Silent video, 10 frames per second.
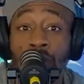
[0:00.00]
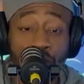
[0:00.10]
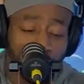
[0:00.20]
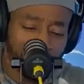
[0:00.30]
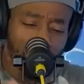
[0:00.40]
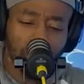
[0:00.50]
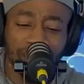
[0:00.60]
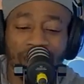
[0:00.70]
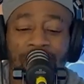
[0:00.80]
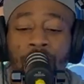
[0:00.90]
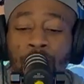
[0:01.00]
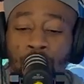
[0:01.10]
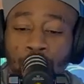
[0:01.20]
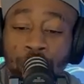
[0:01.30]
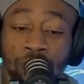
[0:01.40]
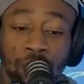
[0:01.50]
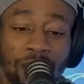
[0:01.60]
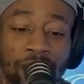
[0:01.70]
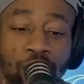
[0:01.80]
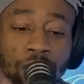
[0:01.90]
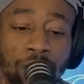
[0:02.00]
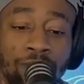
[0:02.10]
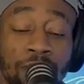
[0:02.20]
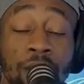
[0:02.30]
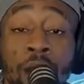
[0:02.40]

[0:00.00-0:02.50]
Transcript: you, you filter that down more till you actually meet.